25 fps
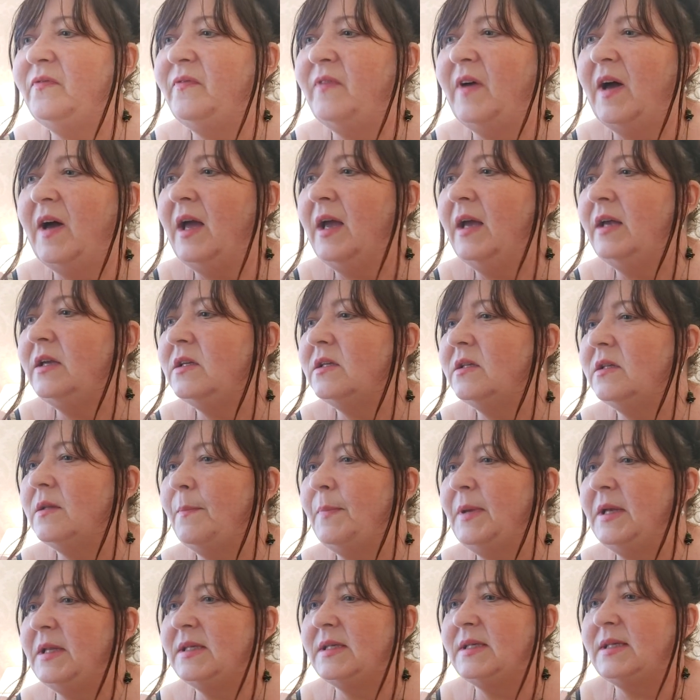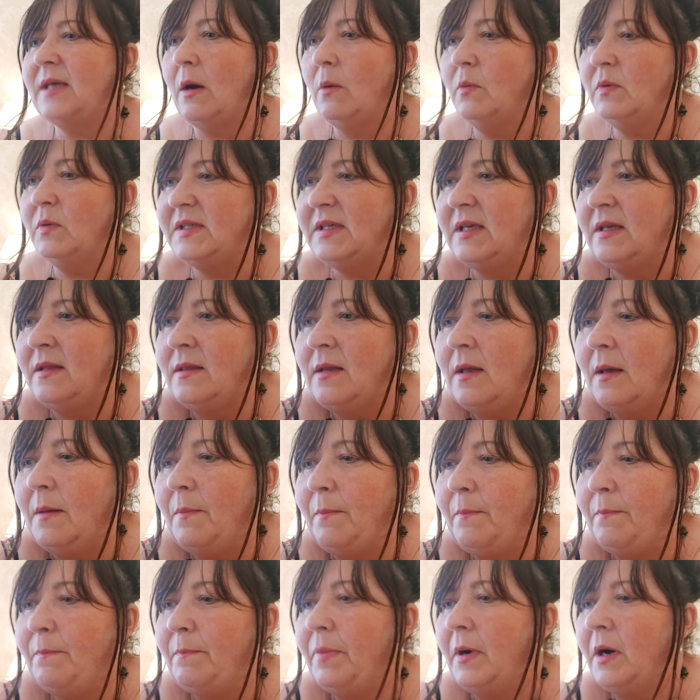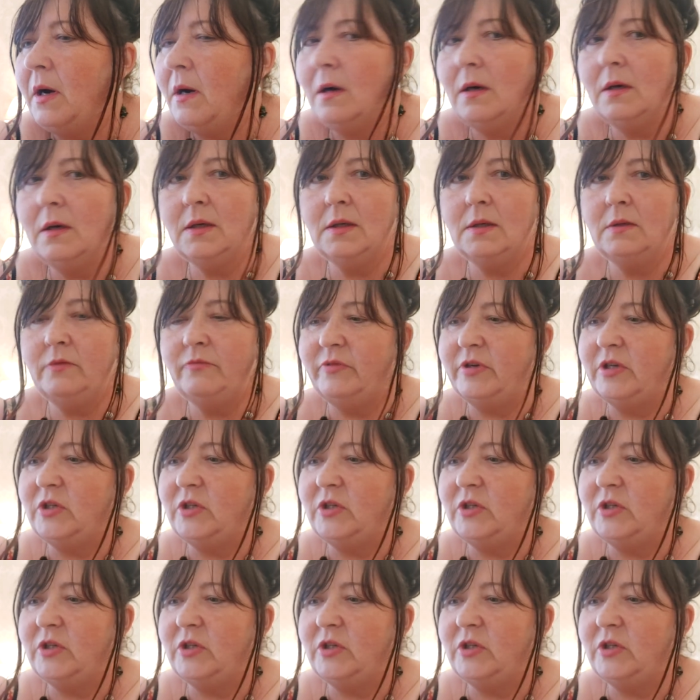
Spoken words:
find the bits that was in the bargain